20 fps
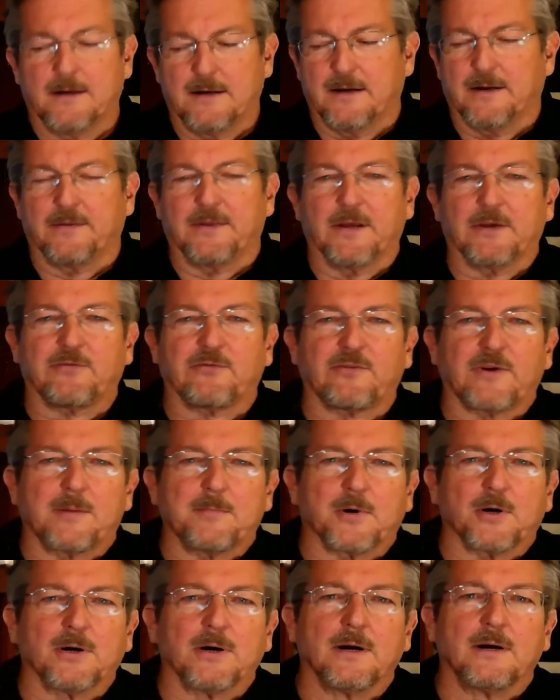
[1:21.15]
This
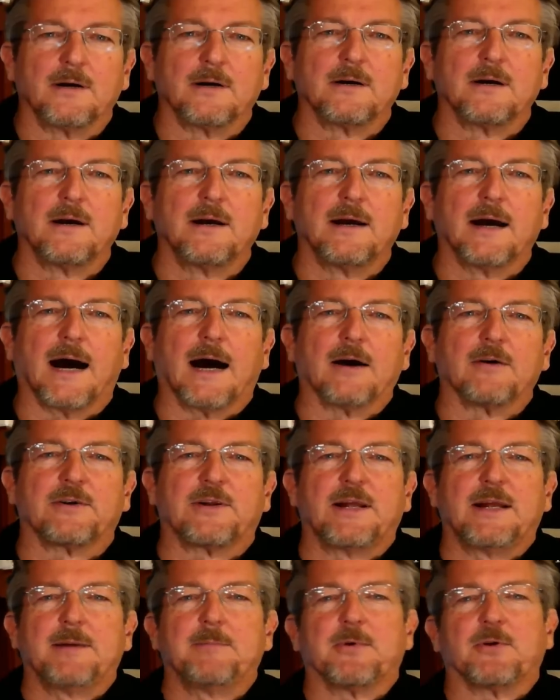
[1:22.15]
summer, our
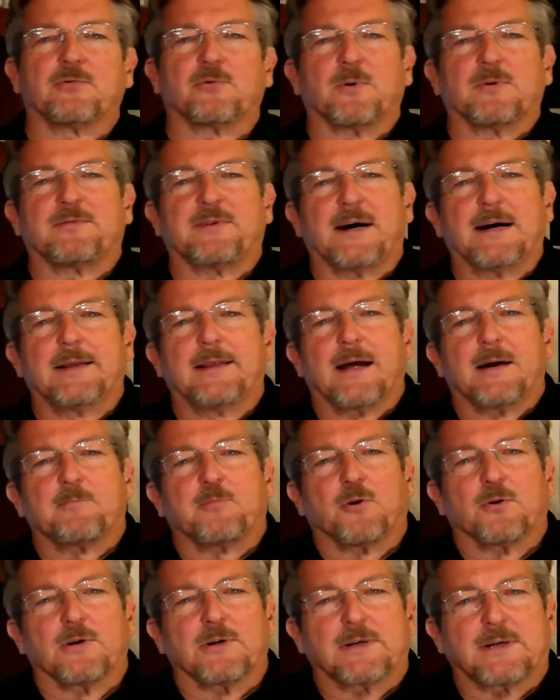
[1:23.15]
team has refined that
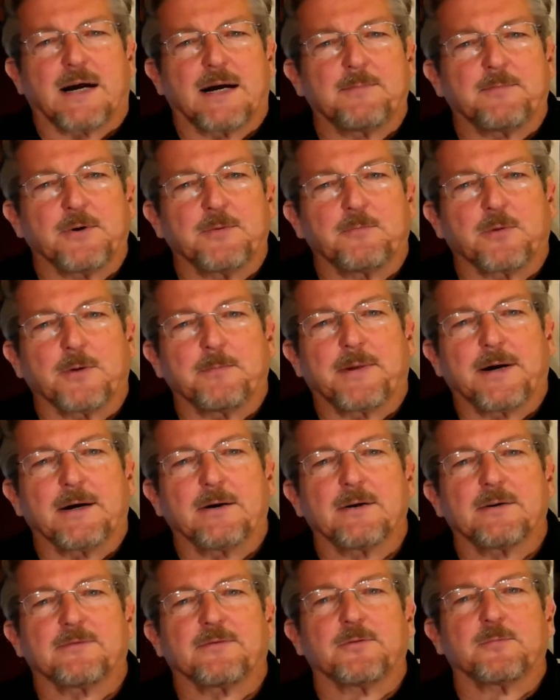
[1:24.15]
prototype and prepared
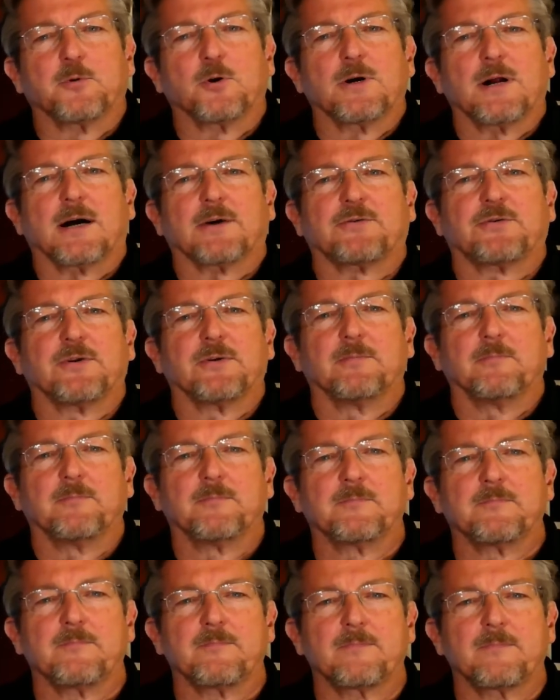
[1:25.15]
it for production.
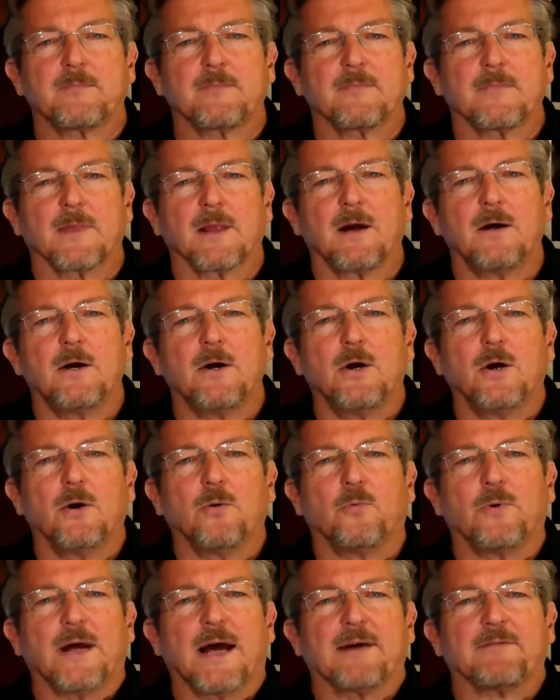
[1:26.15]

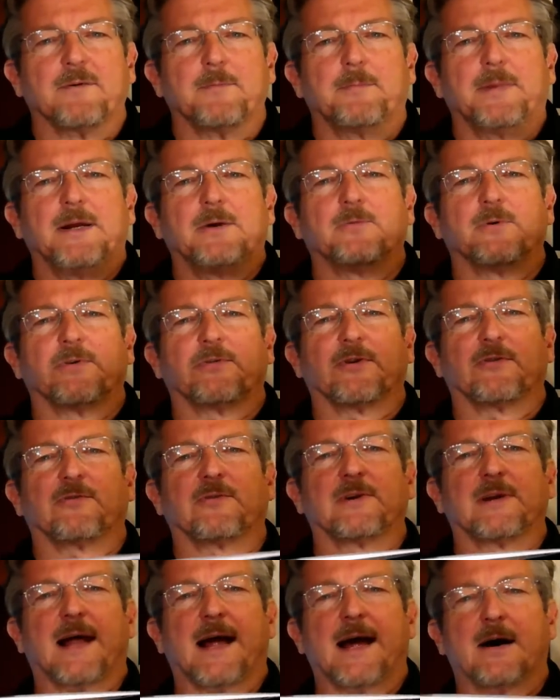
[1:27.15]
We have a
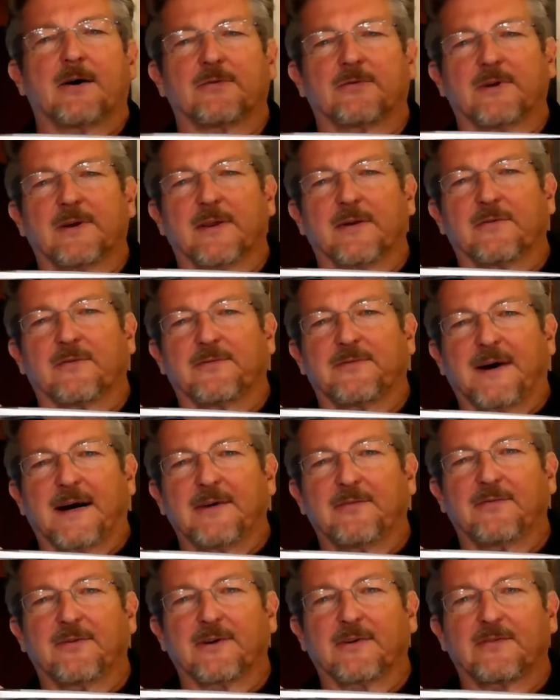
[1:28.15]
bee-resistant housing that's
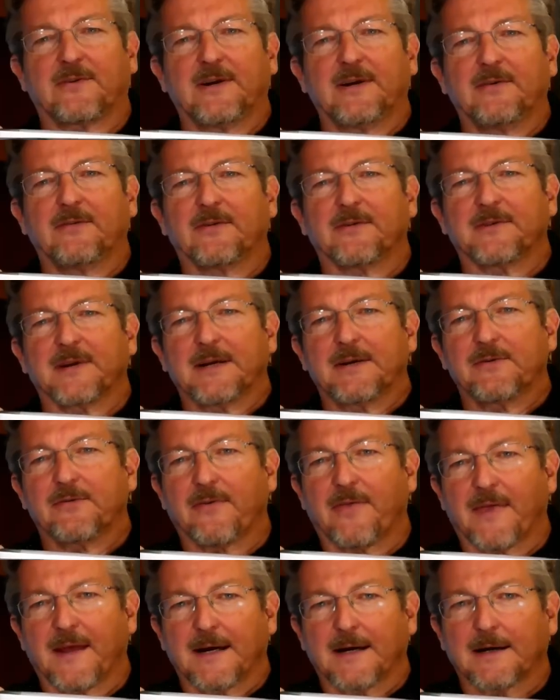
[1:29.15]
5/16 of an inch
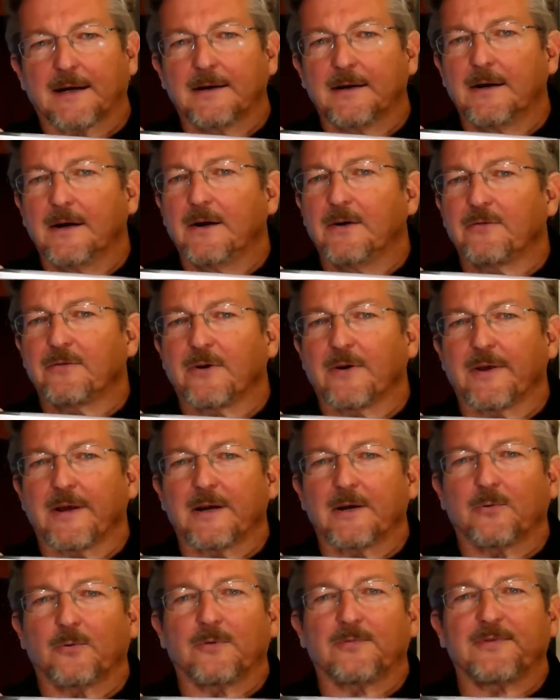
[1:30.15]
thick so that
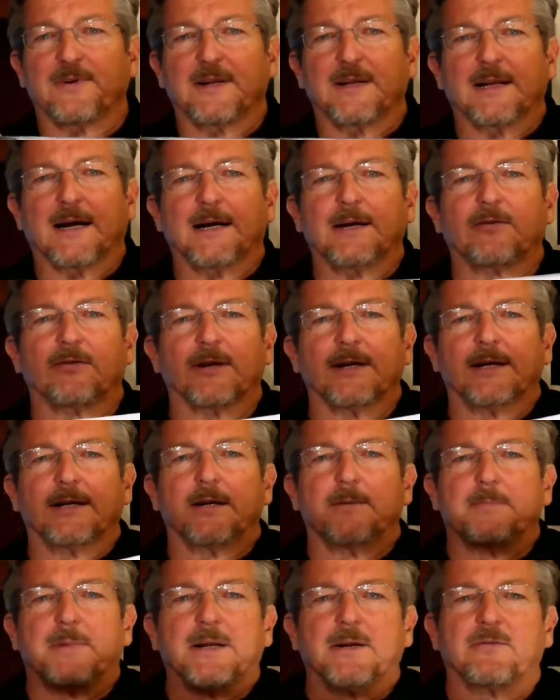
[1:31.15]
it will fit nicely into
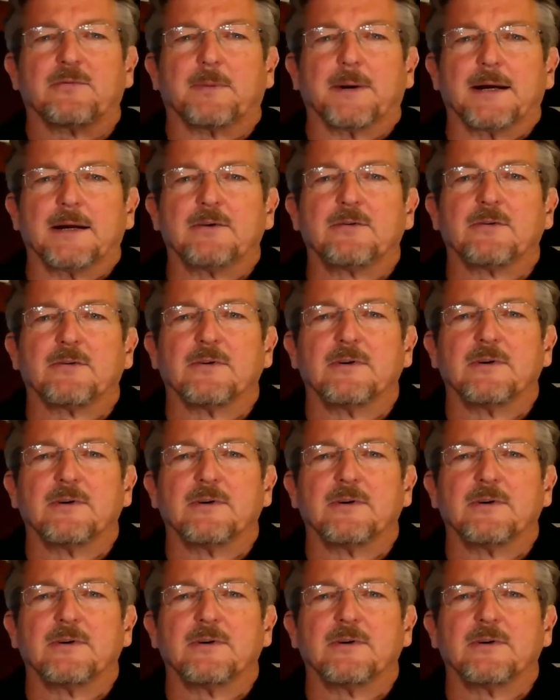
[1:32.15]
bee space.